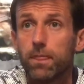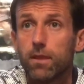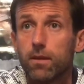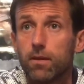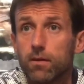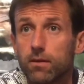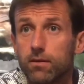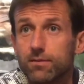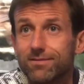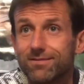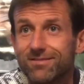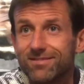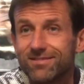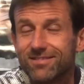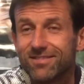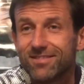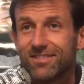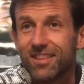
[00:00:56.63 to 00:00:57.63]
bones about the fact
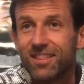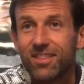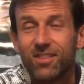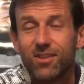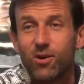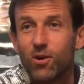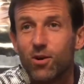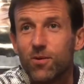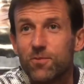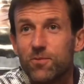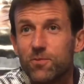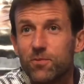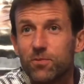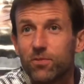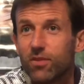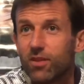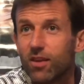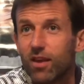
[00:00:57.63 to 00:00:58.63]
you weren't happy with the
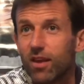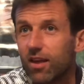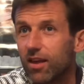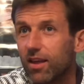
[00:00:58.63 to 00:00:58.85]
last performance.